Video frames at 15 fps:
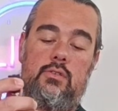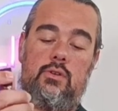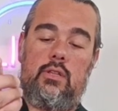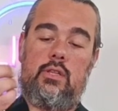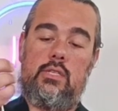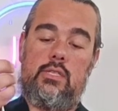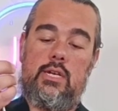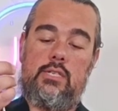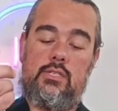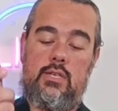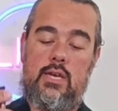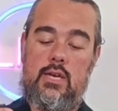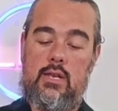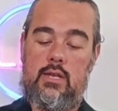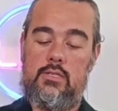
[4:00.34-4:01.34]
quickly attach
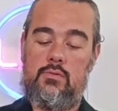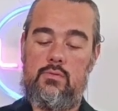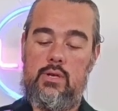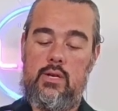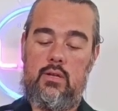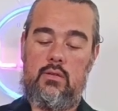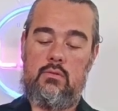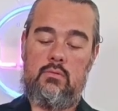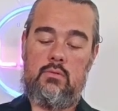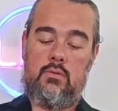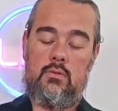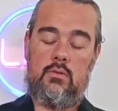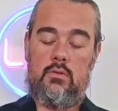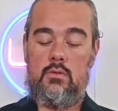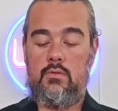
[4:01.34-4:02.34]
that as well.
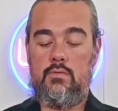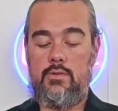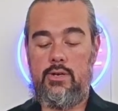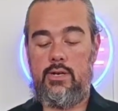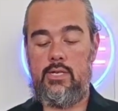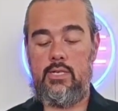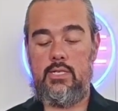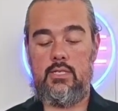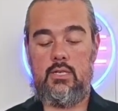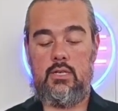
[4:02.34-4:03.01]
Very easy.